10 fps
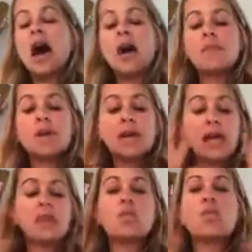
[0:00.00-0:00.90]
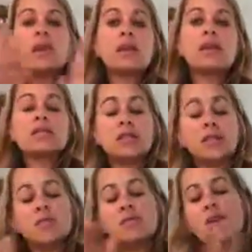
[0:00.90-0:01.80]
Again, we'll get
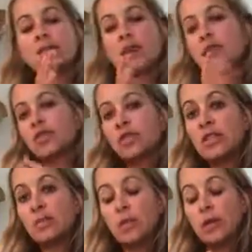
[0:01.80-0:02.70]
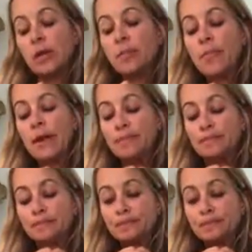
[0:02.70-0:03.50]
into non-scale victories more, but